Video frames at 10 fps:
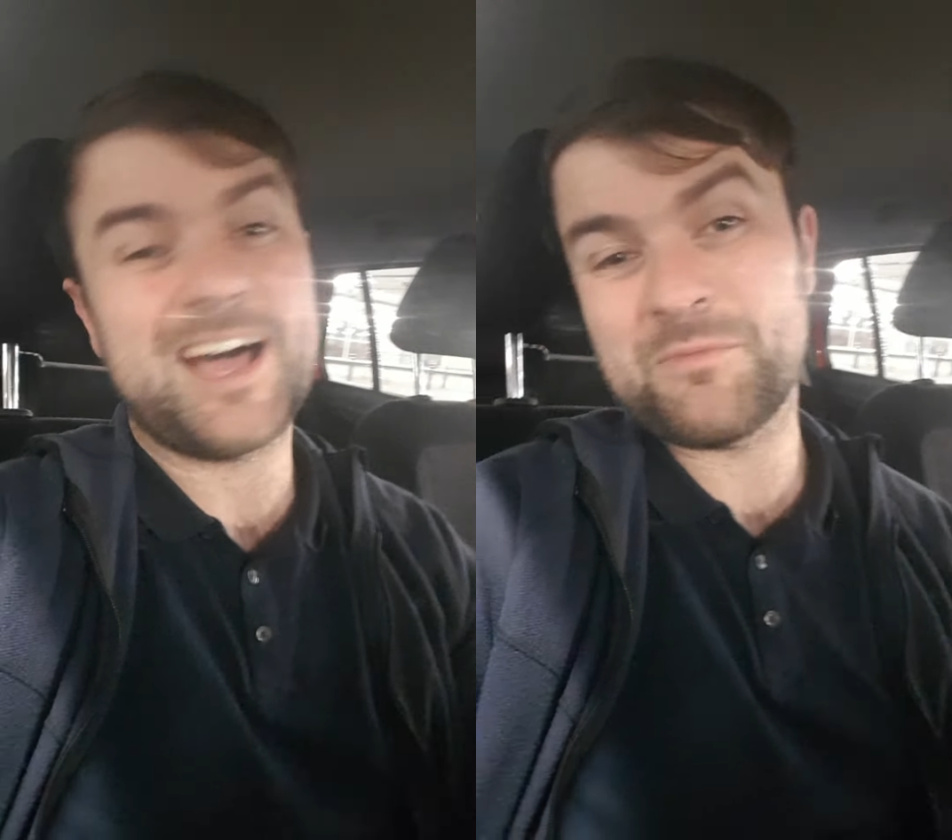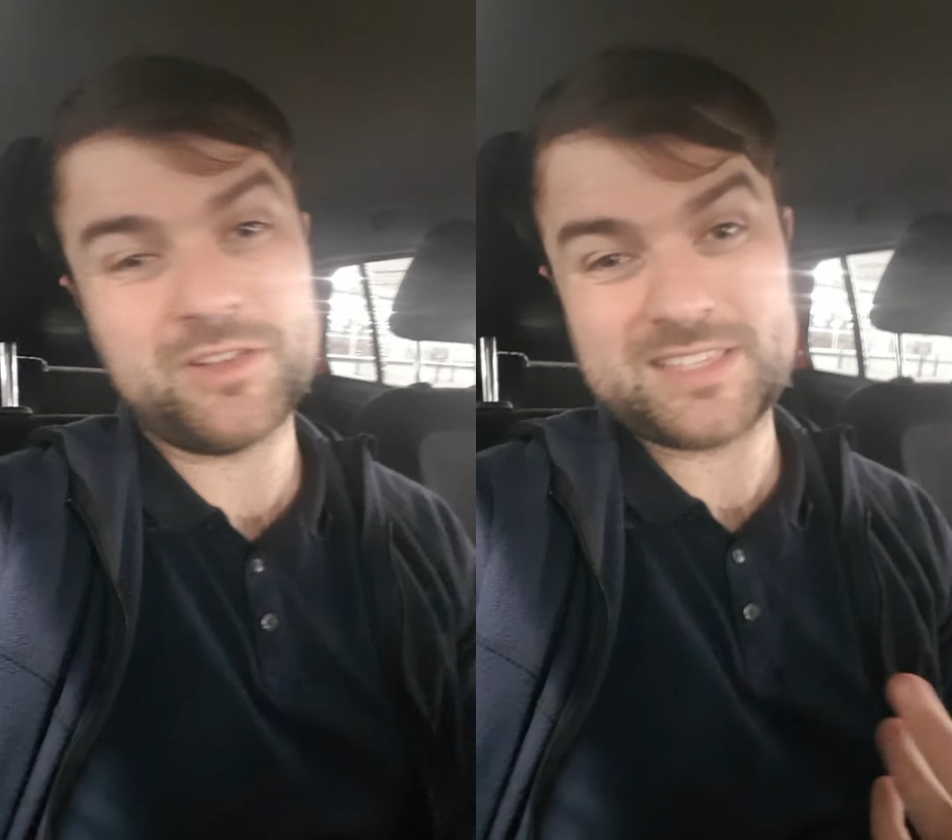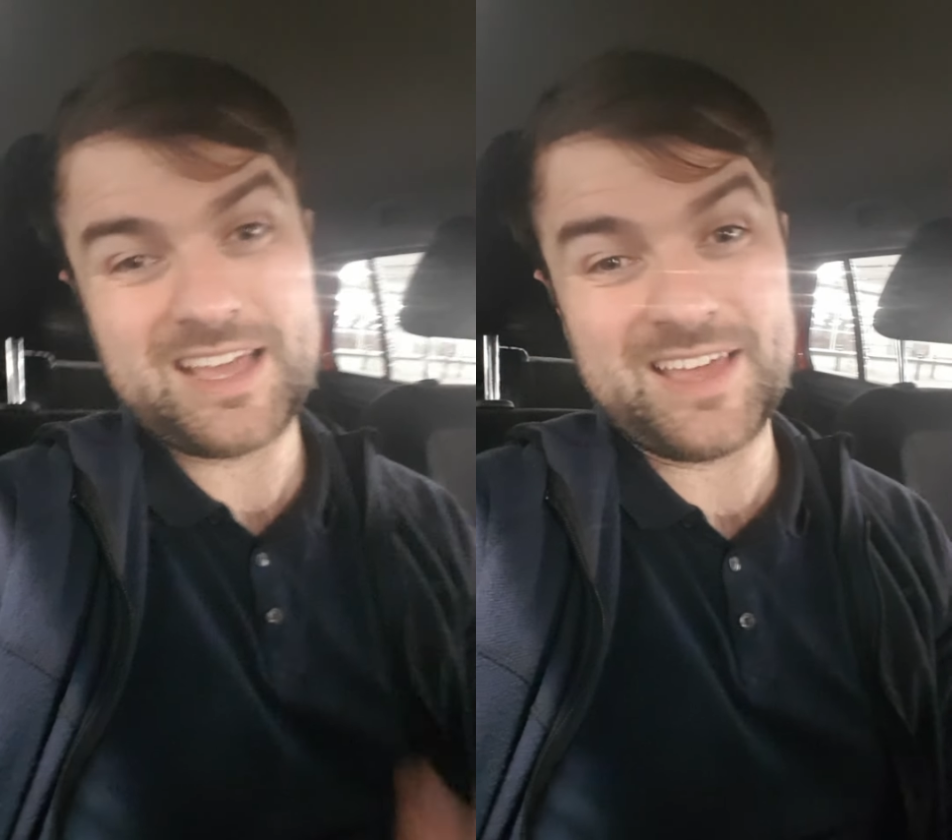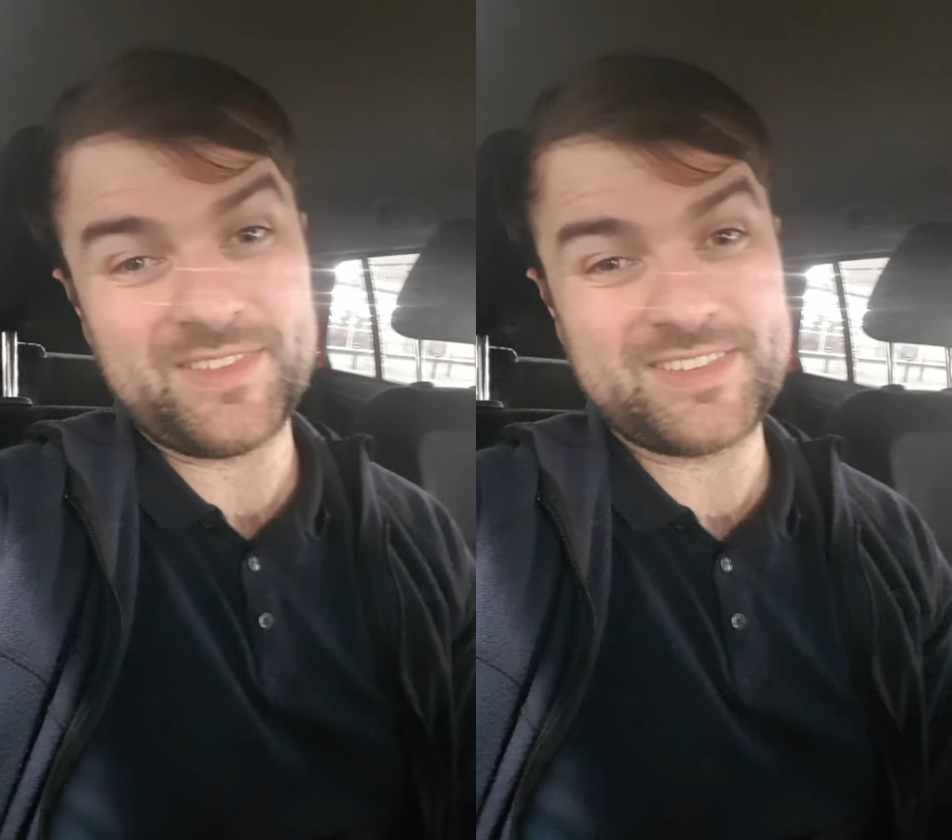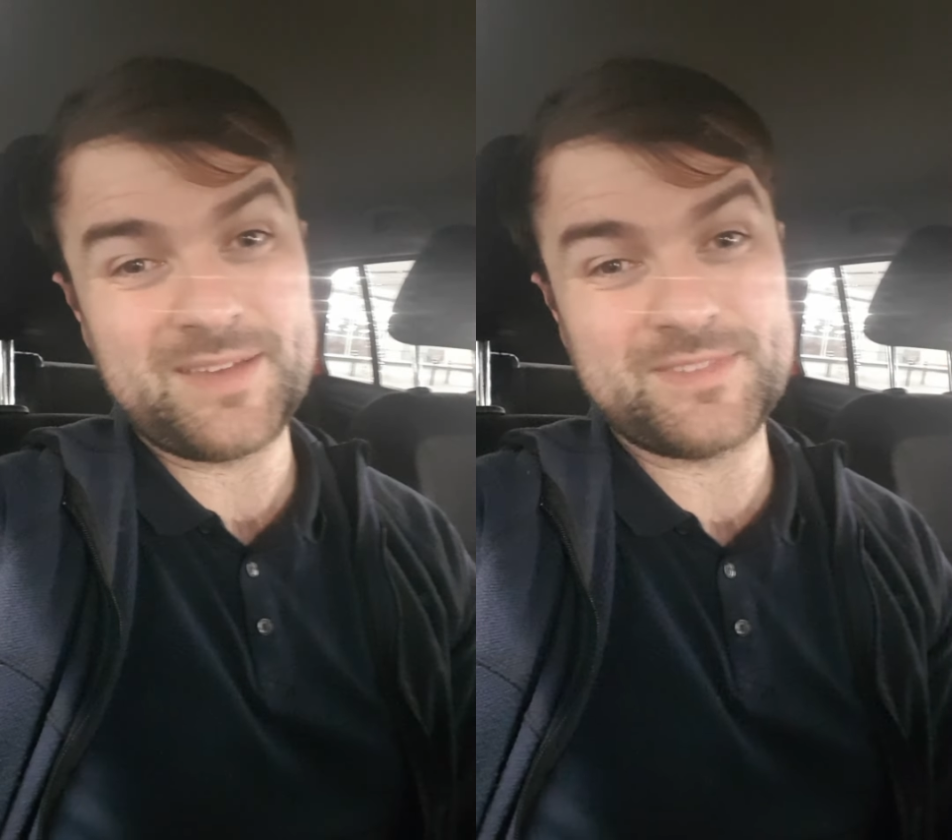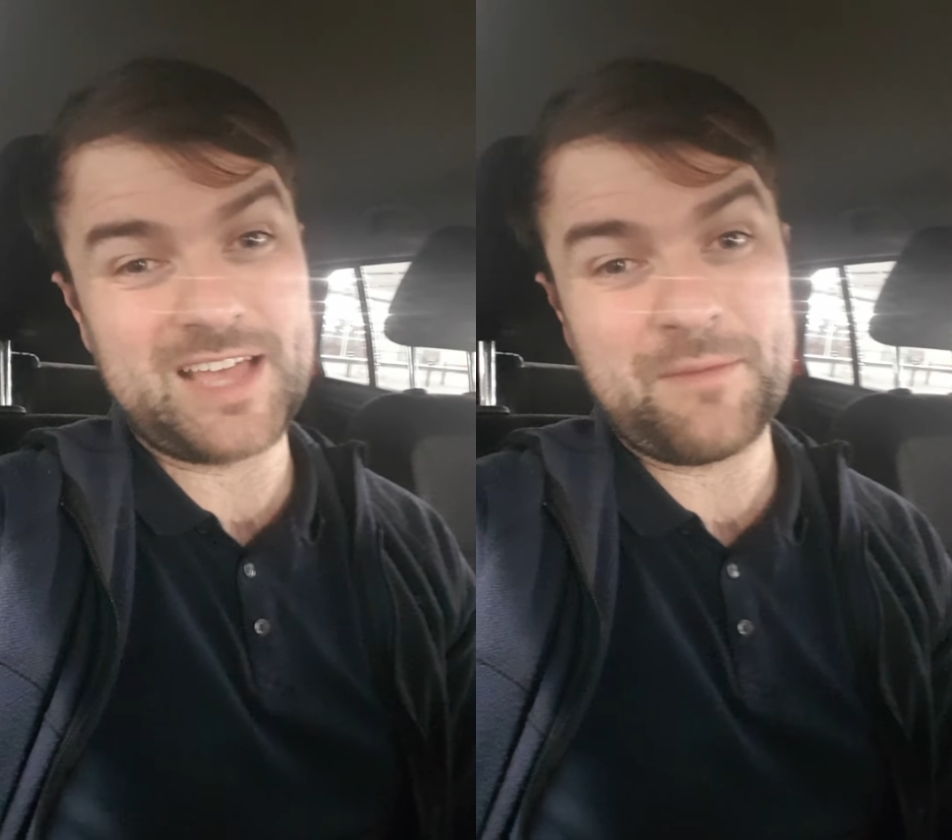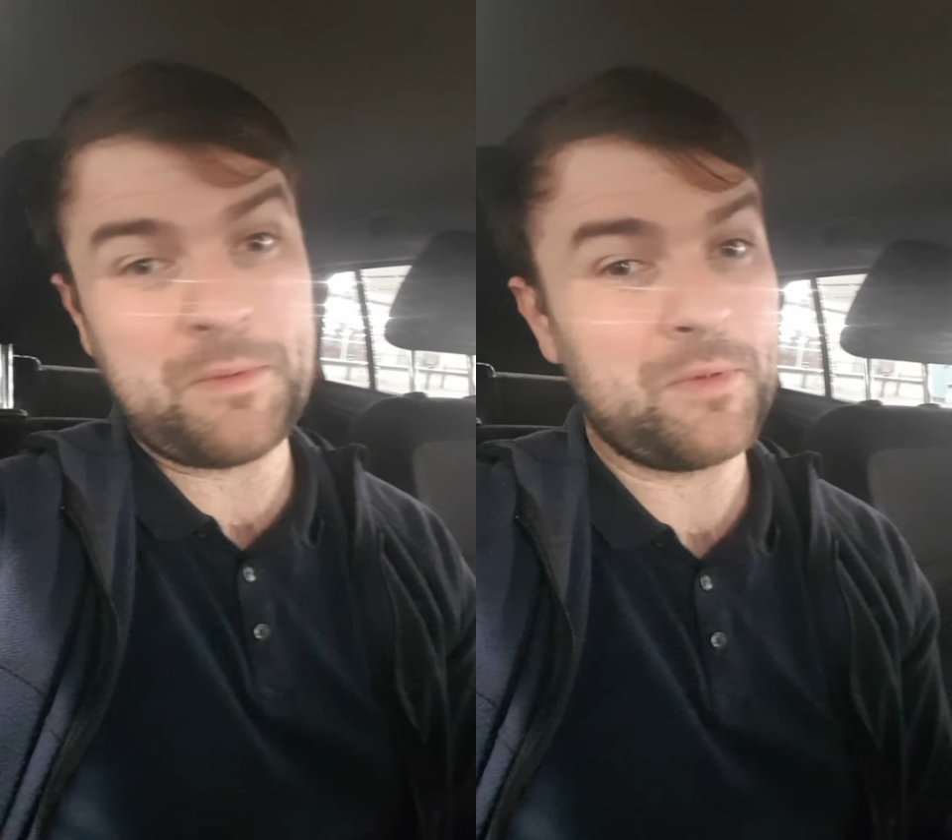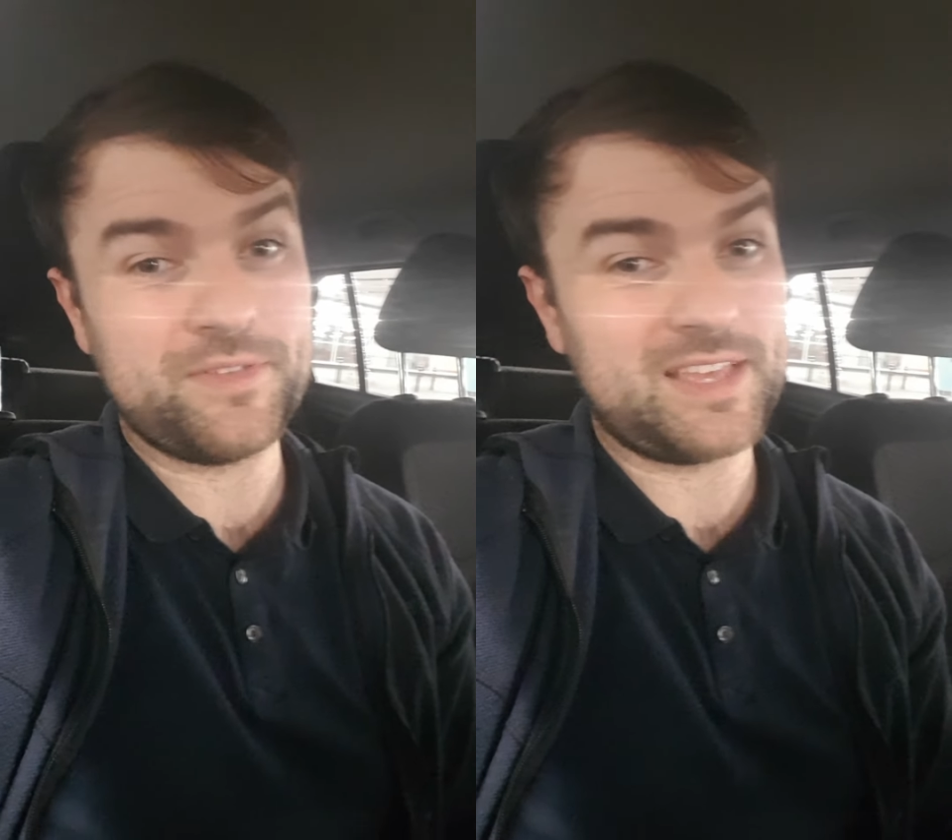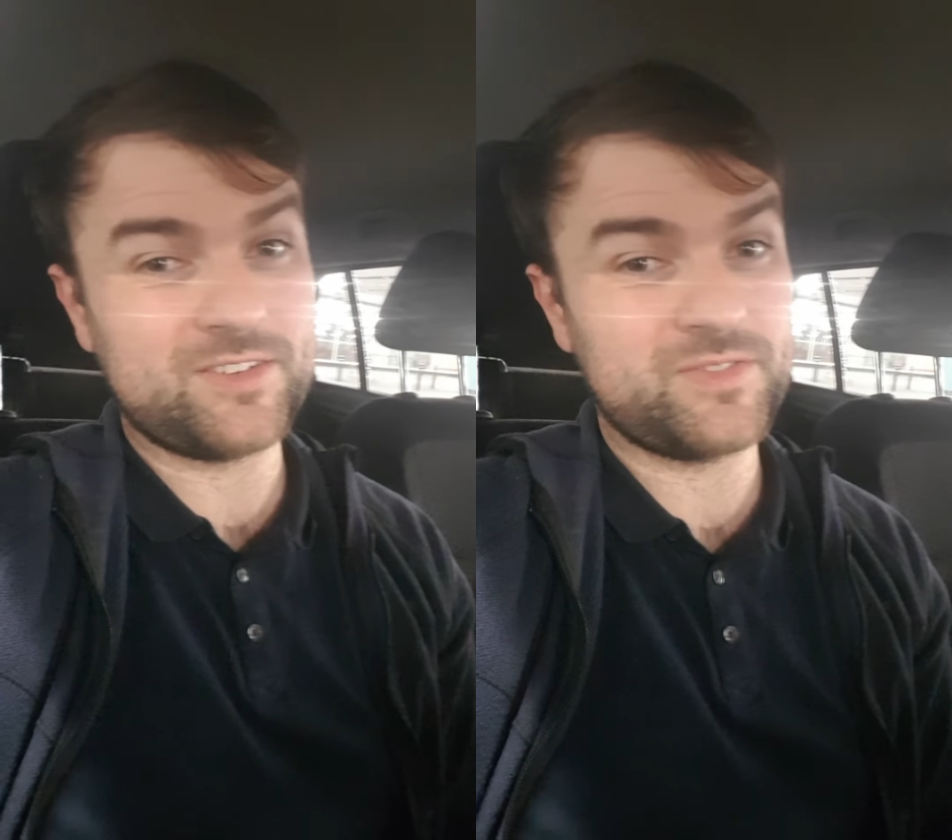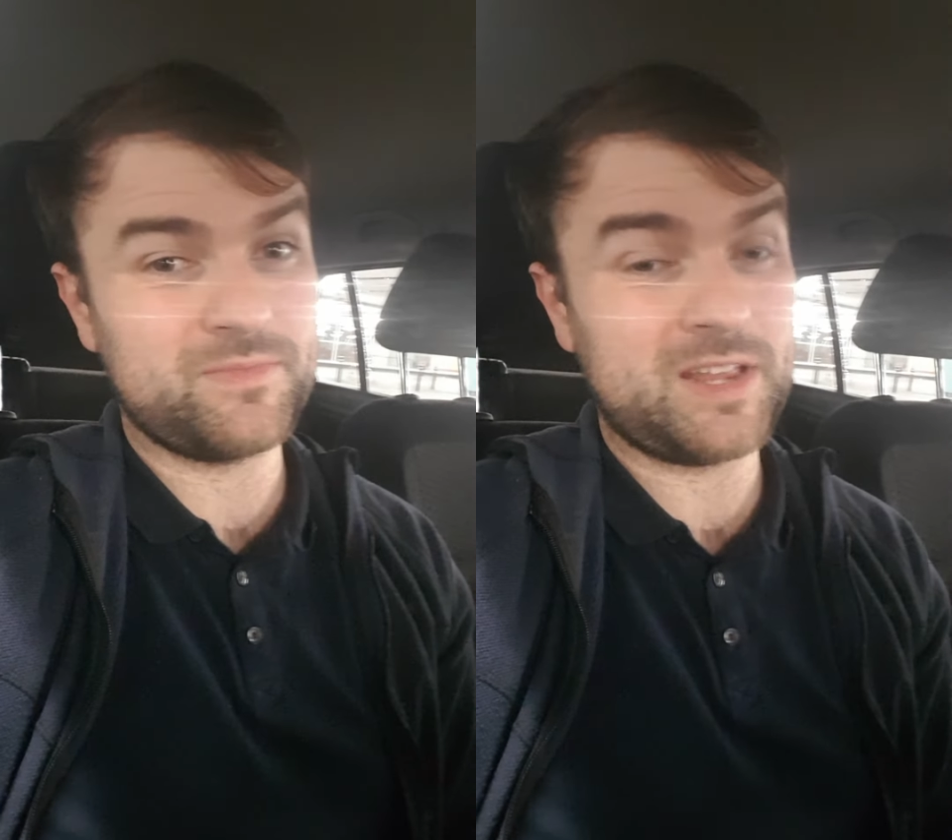I'm not
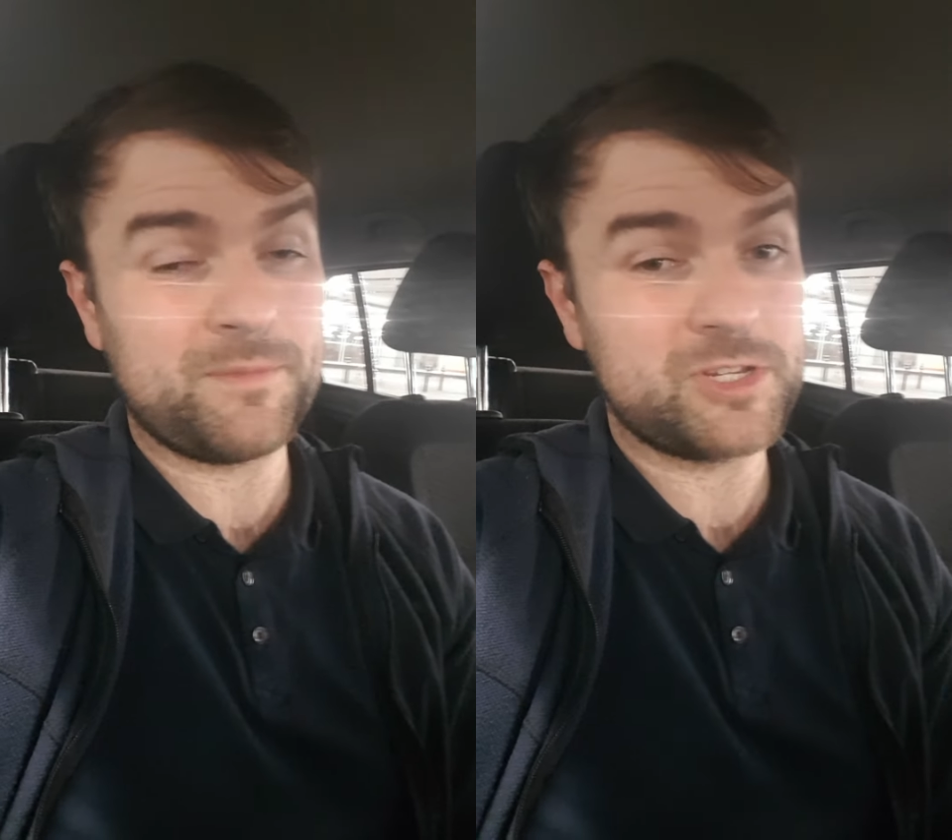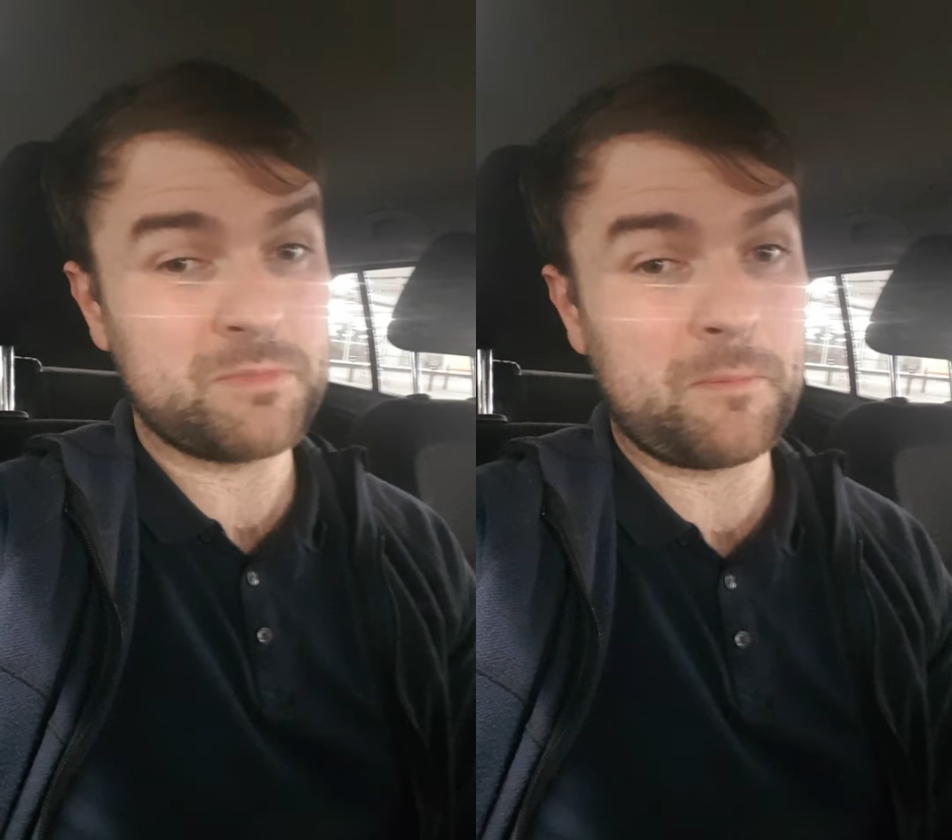damaging